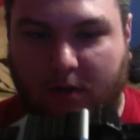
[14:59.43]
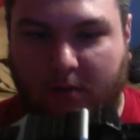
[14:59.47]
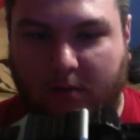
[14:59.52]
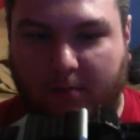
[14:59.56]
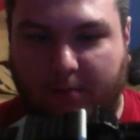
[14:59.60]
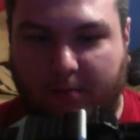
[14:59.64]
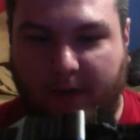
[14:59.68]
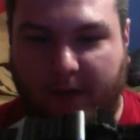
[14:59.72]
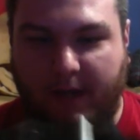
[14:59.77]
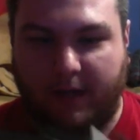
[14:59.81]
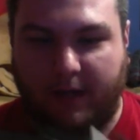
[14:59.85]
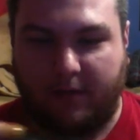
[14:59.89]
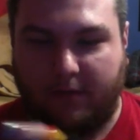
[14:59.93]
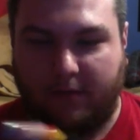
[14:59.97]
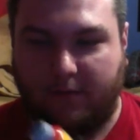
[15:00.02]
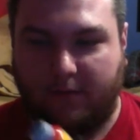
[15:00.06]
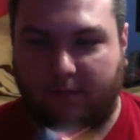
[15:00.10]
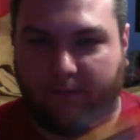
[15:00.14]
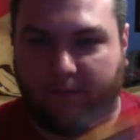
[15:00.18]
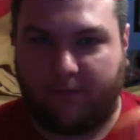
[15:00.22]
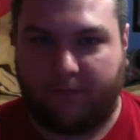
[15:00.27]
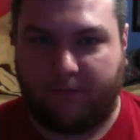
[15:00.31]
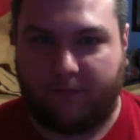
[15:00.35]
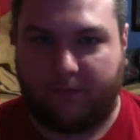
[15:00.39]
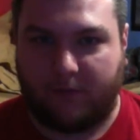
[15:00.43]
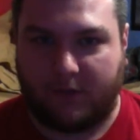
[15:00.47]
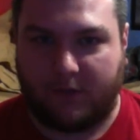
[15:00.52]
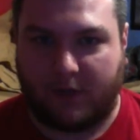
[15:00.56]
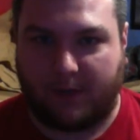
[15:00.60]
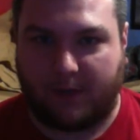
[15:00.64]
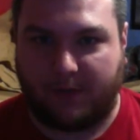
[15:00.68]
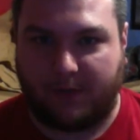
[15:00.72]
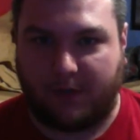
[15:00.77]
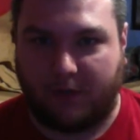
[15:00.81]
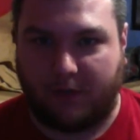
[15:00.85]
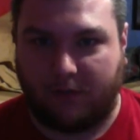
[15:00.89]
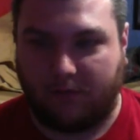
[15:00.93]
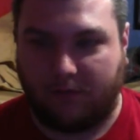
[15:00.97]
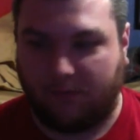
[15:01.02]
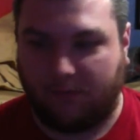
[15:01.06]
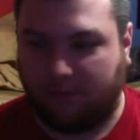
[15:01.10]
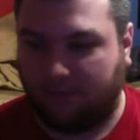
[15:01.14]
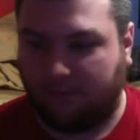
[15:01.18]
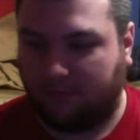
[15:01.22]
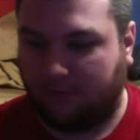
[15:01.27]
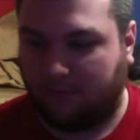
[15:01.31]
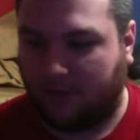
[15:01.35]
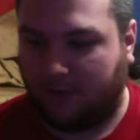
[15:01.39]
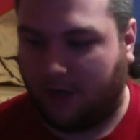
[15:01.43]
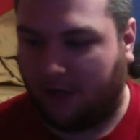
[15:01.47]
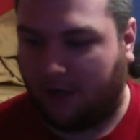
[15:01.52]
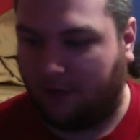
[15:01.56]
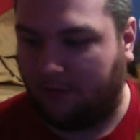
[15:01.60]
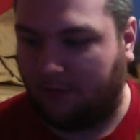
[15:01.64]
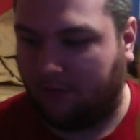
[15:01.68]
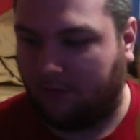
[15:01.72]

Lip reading: But it's up to you. You know,